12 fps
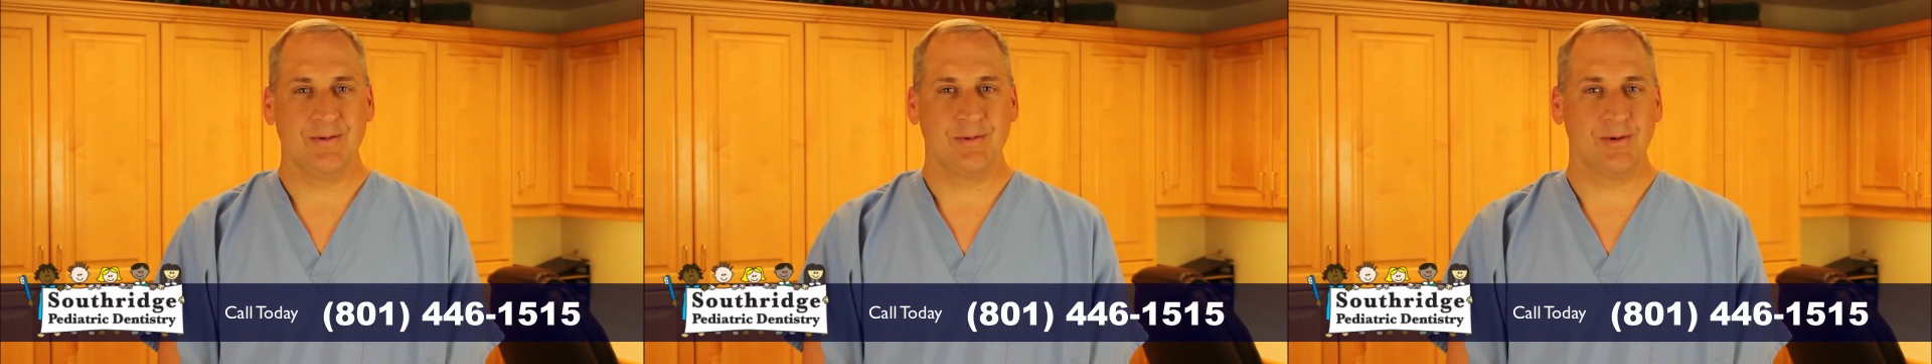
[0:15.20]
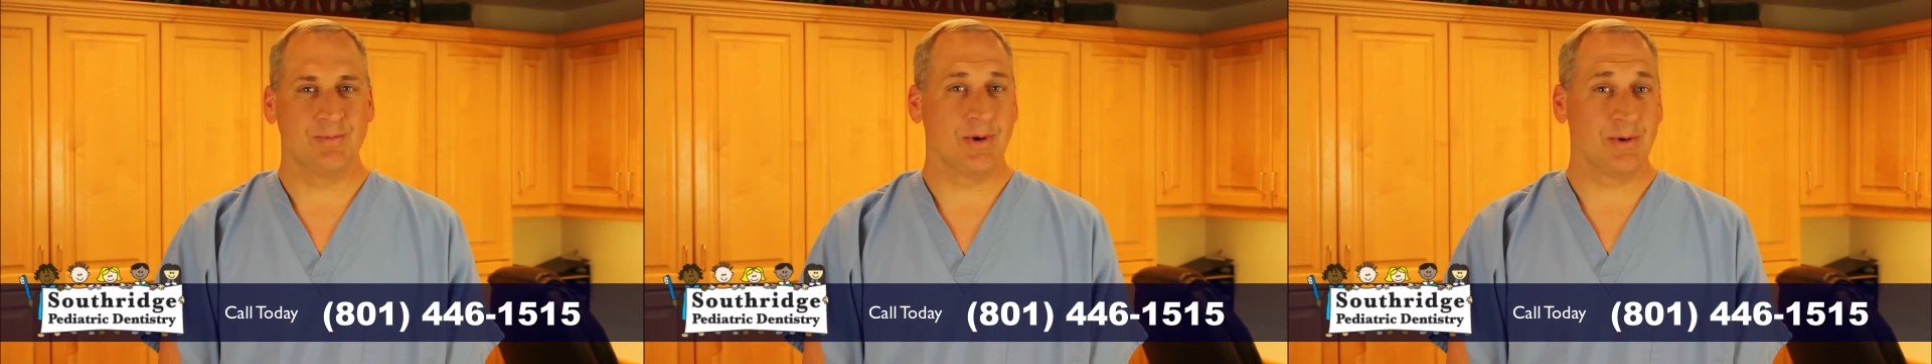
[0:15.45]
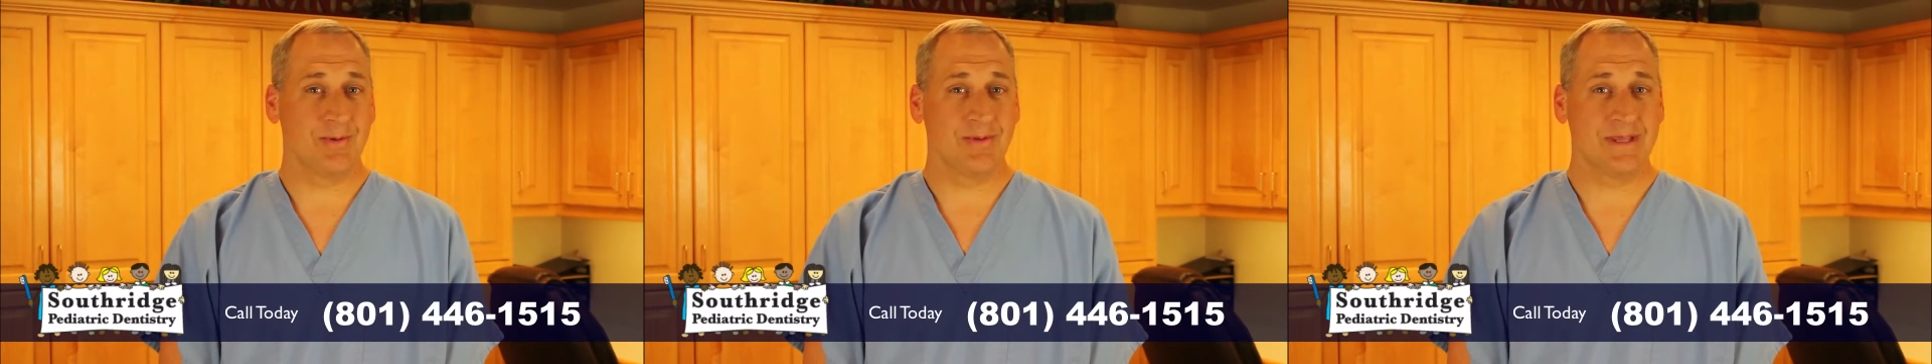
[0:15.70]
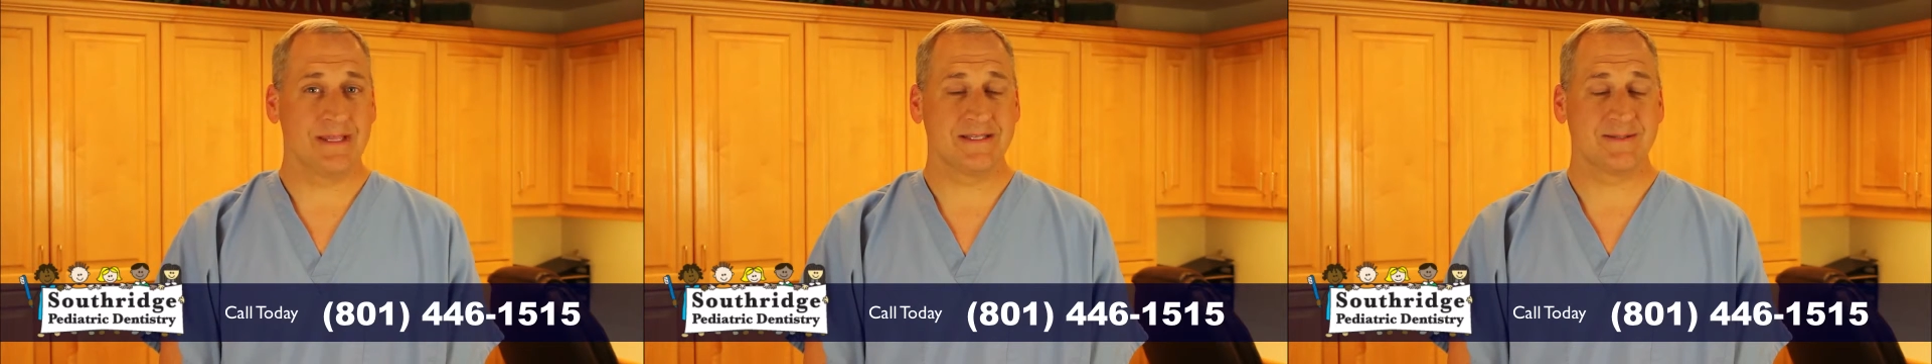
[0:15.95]
We are both
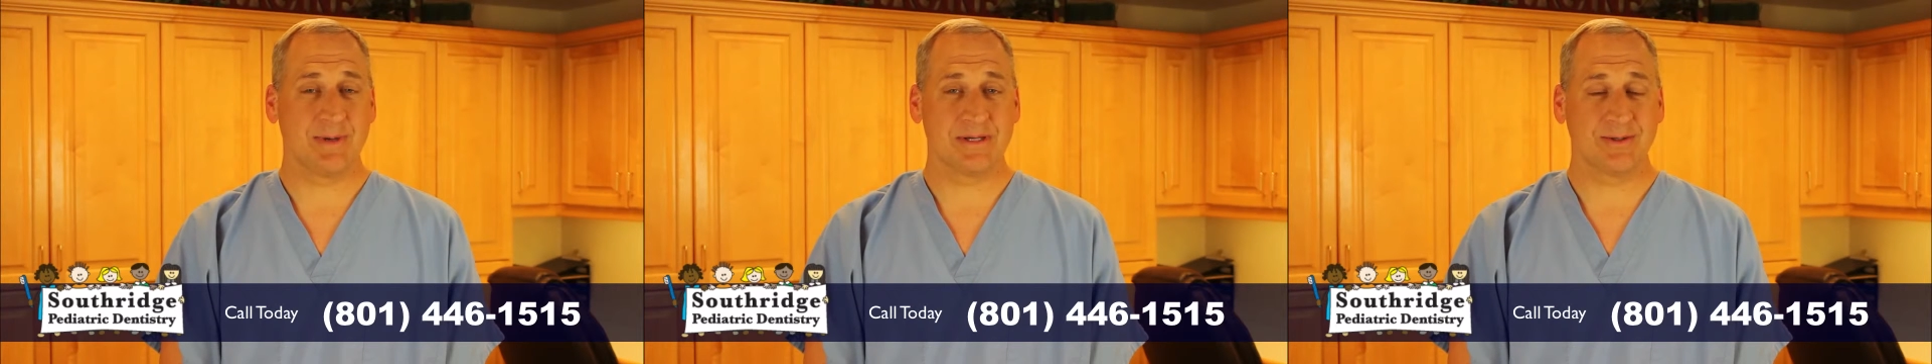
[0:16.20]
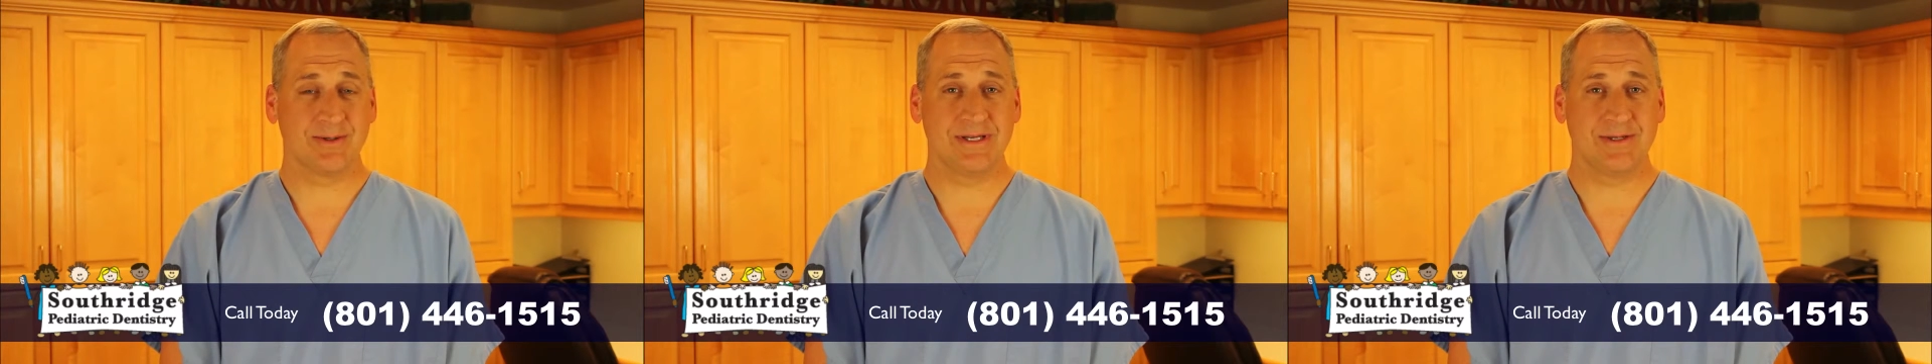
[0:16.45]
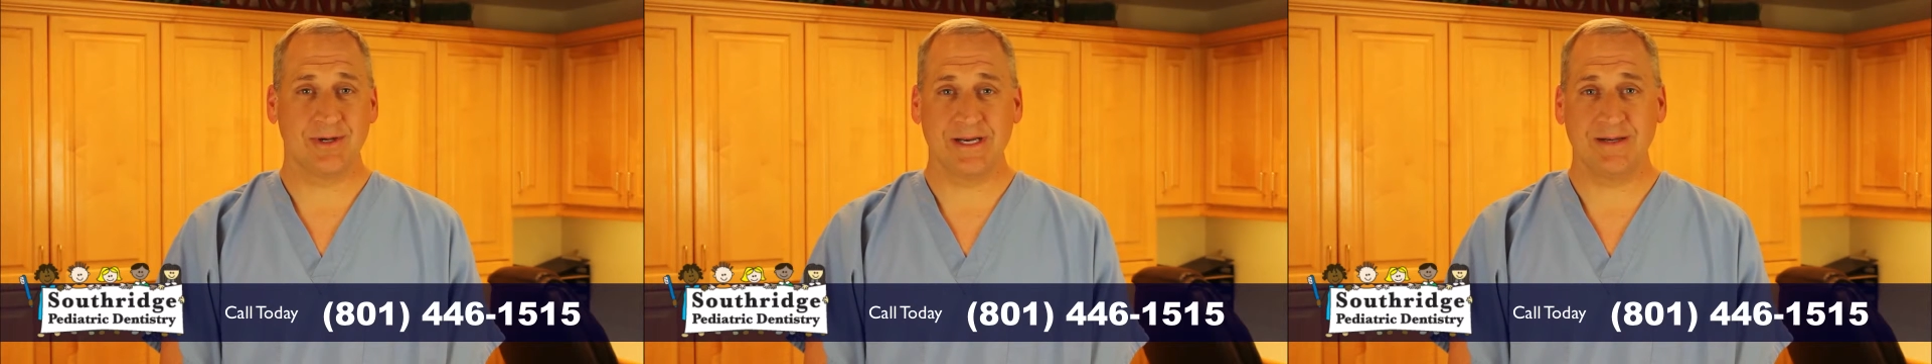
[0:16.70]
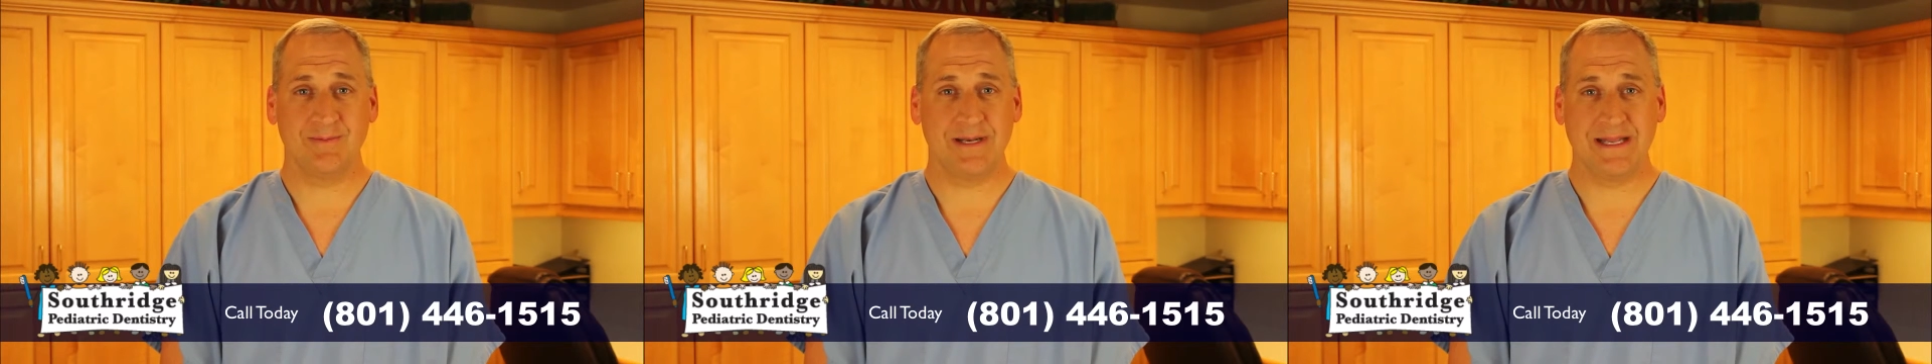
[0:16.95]
specialty
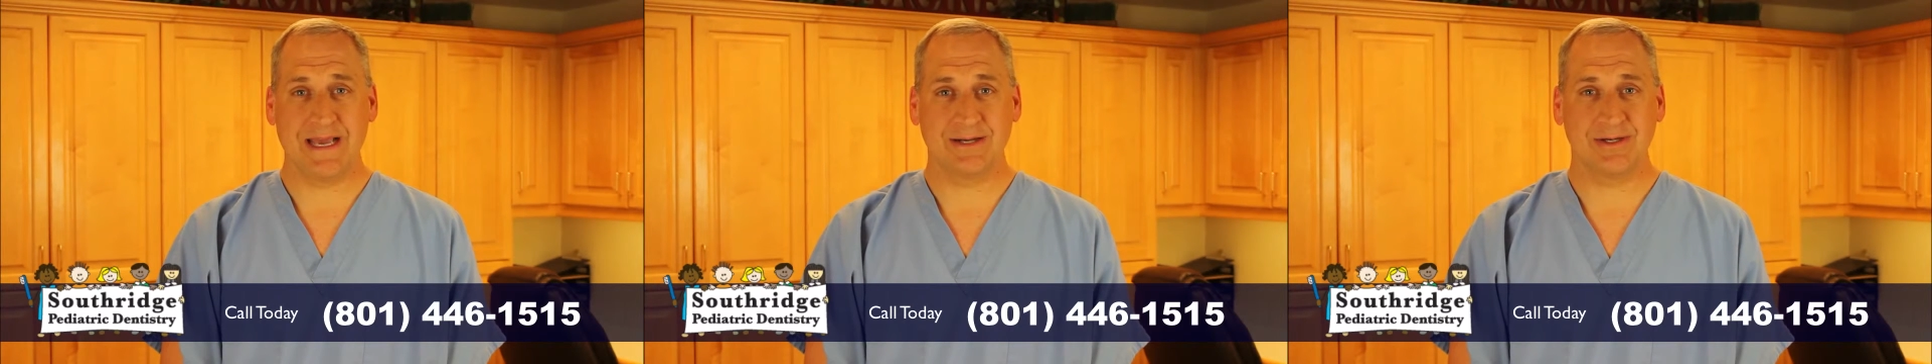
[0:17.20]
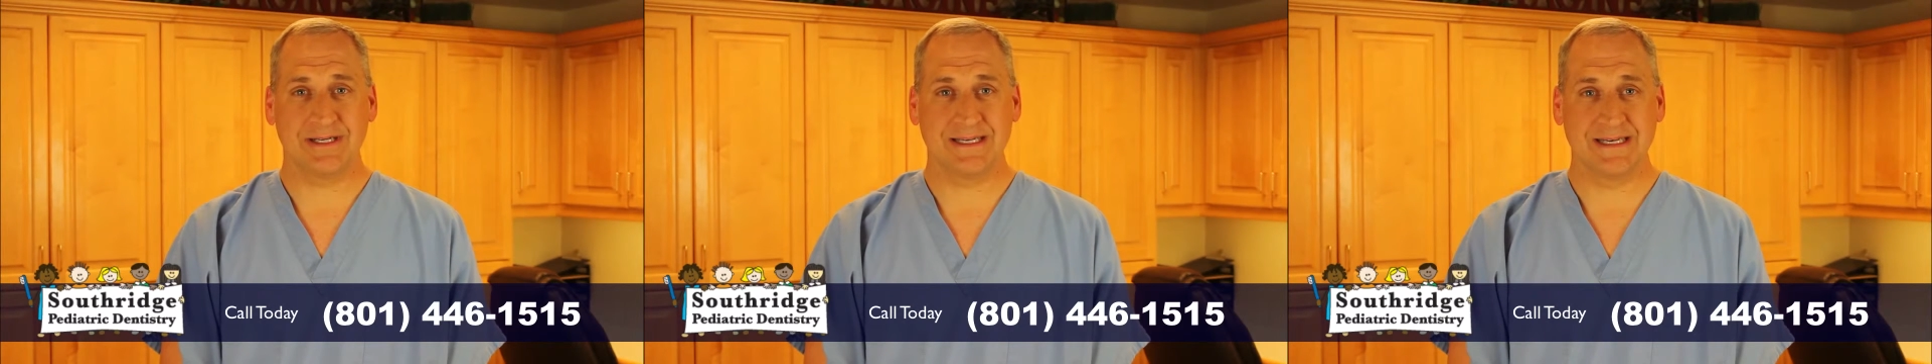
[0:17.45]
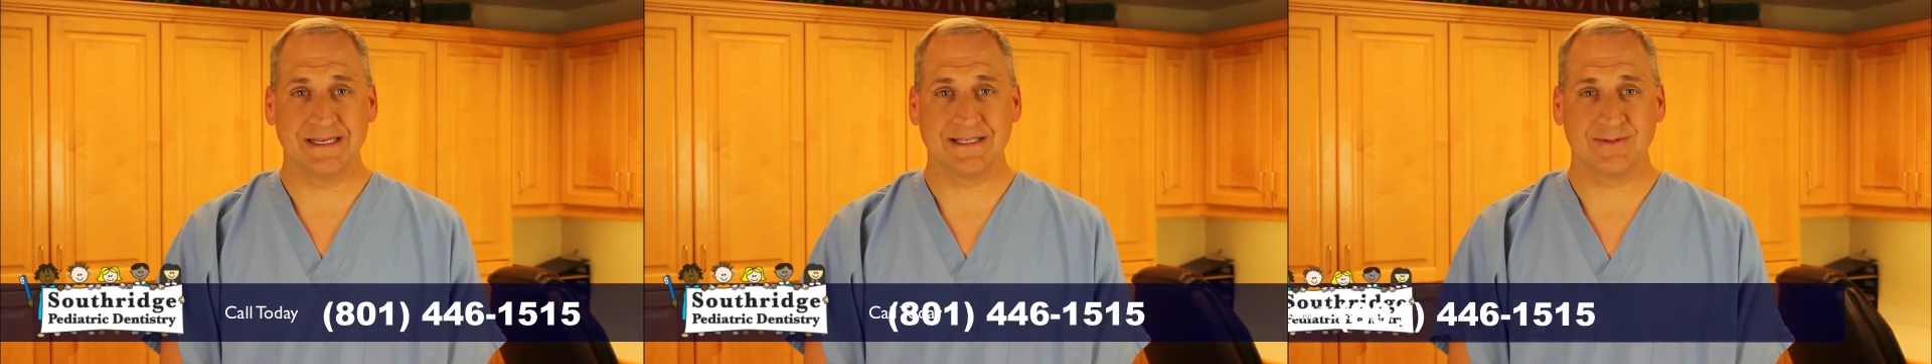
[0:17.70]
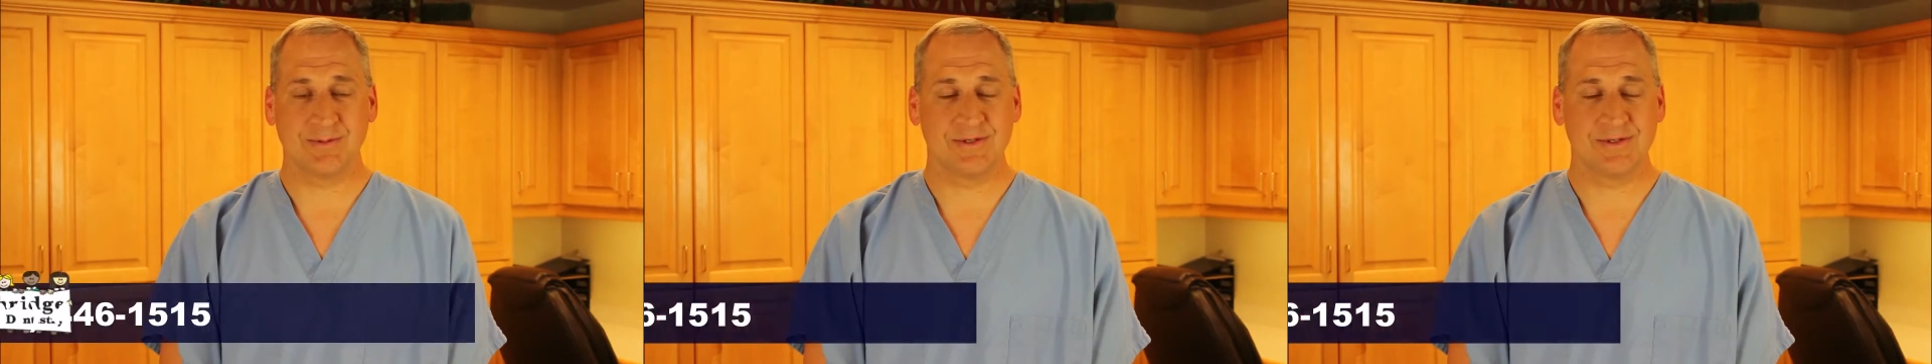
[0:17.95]
trained pediatric dentists,